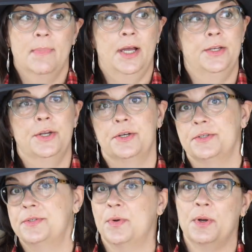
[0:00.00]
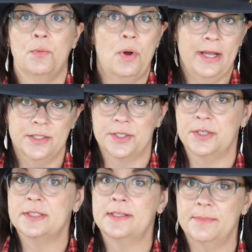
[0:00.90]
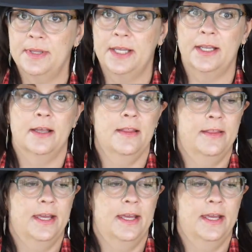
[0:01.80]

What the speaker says: a nurse or a welder or something